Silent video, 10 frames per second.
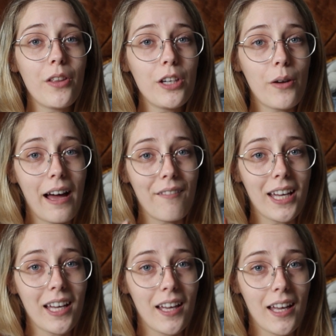that you have
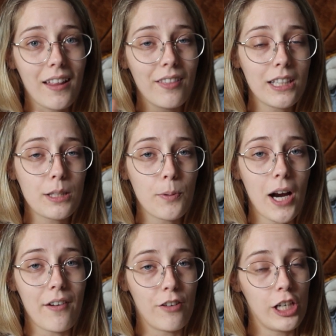it. Let's
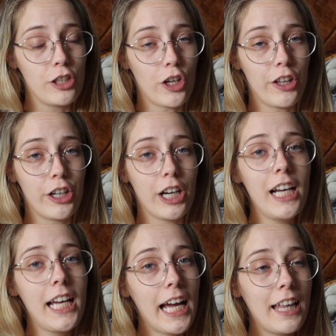pray for each other,
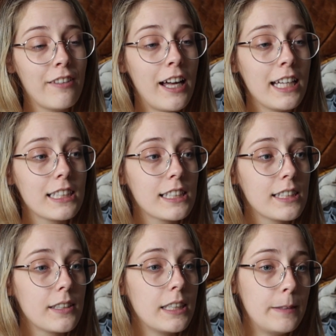and
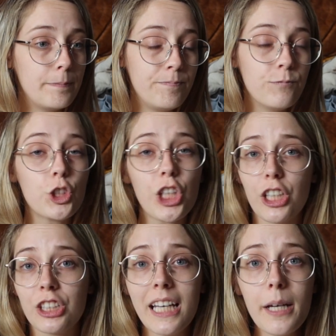let's
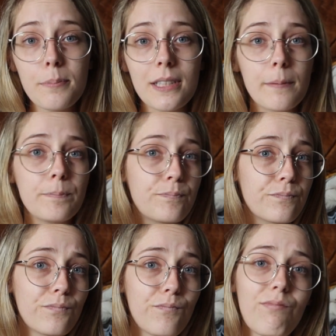share tips,
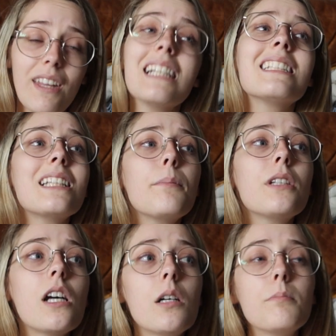
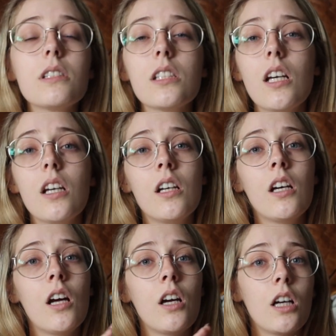symptoms,
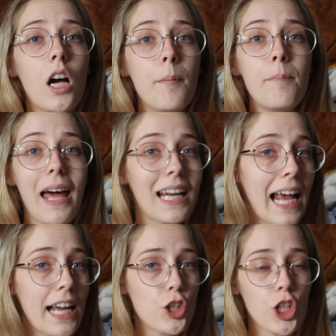
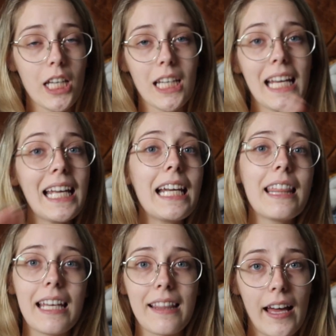medication,
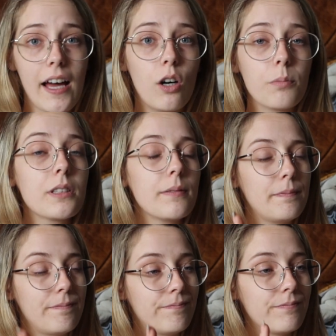anything that helps.
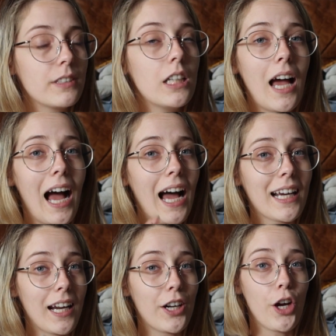I
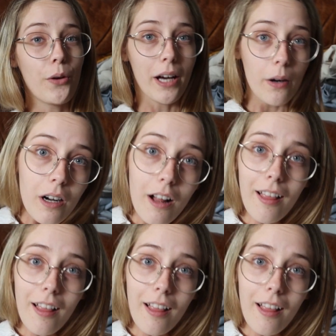gotta go now.